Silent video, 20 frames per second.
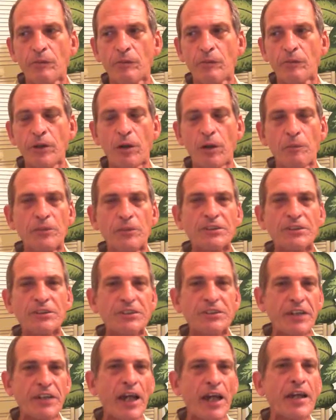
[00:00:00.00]

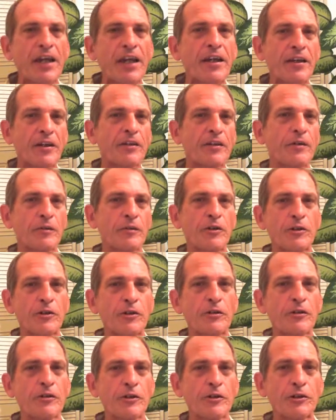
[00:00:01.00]
mistaking
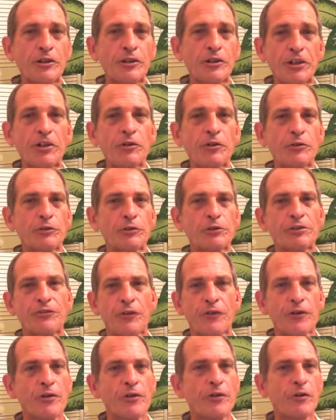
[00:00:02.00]
your shoes
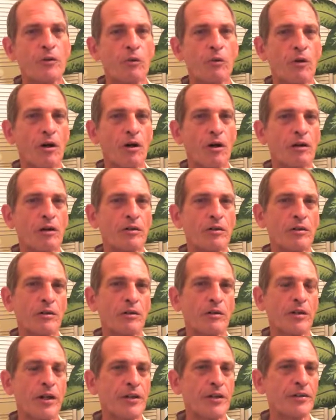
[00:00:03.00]
for who you are,
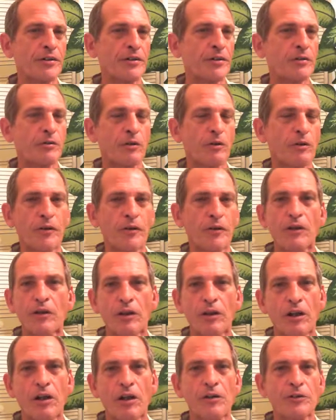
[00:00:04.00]
or your
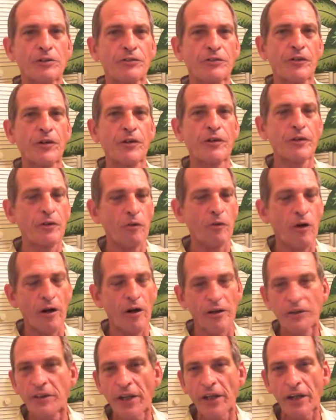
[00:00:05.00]
clothes for who you are.
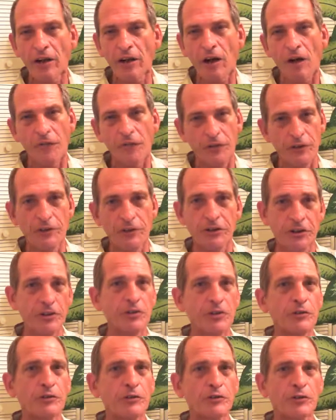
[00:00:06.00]
You take off your
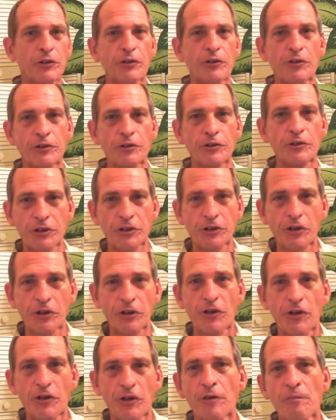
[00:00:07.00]
shoes or your shirt,